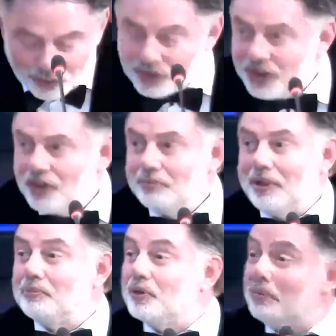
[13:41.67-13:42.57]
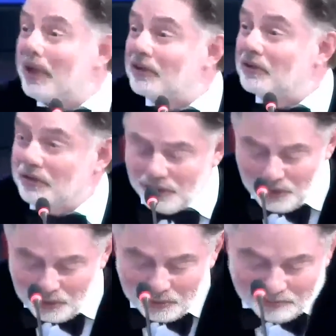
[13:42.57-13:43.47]
to change my perspective on
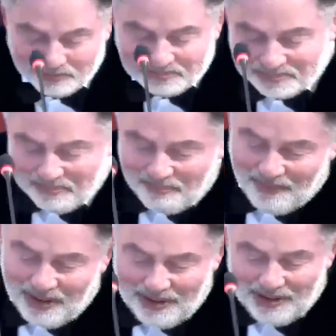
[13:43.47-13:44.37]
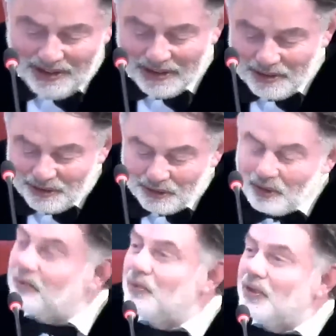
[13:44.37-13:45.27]
you, so
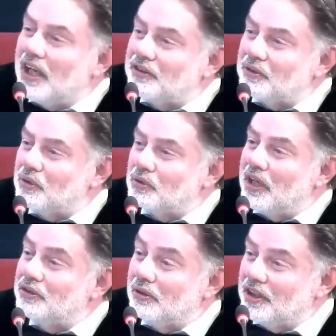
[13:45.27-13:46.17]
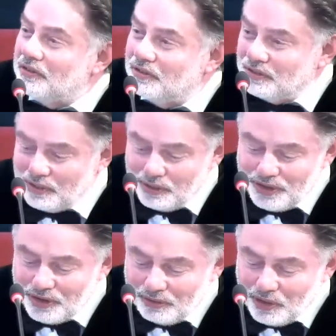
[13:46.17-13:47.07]
I would like to congratulate
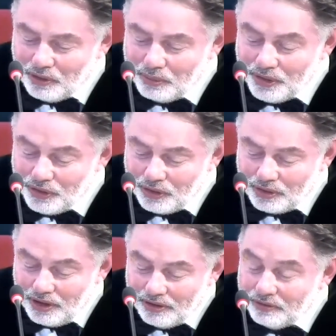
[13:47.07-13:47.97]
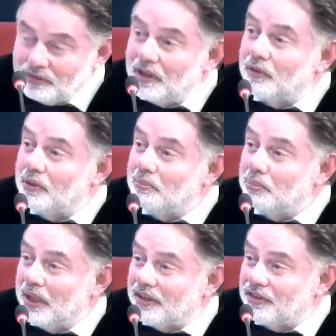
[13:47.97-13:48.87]
first of all with your very
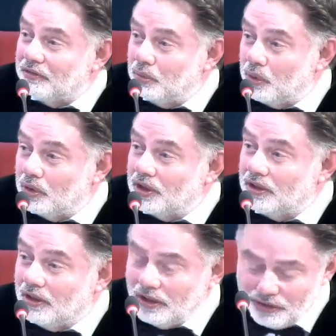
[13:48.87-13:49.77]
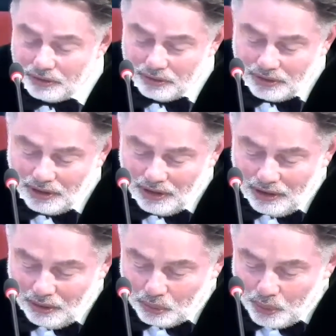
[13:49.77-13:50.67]
impressive work in a literal
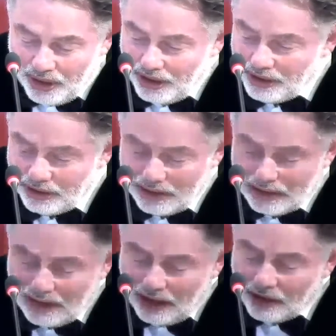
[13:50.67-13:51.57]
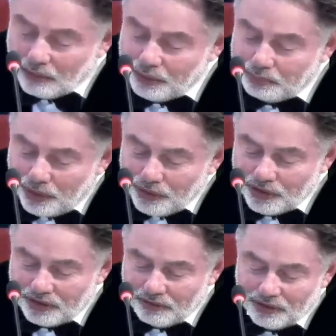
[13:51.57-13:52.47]
way. And I was
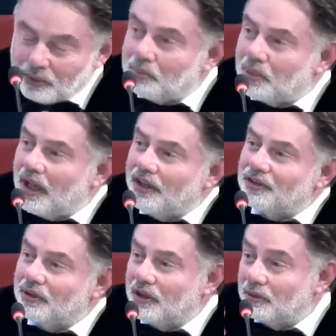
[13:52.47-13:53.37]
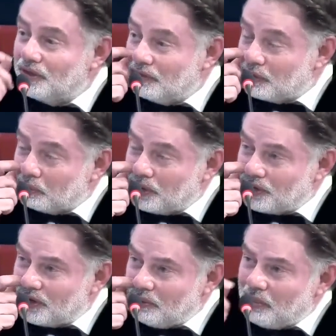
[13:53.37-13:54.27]
positively surprised when I received your
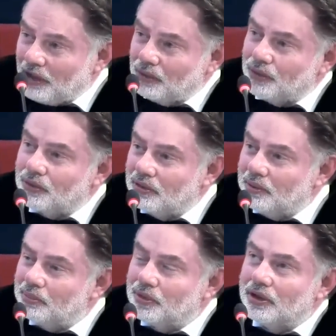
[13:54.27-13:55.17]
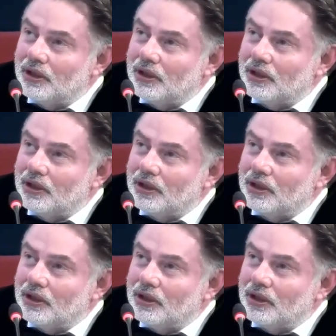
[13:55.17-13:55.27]
PhD manuscript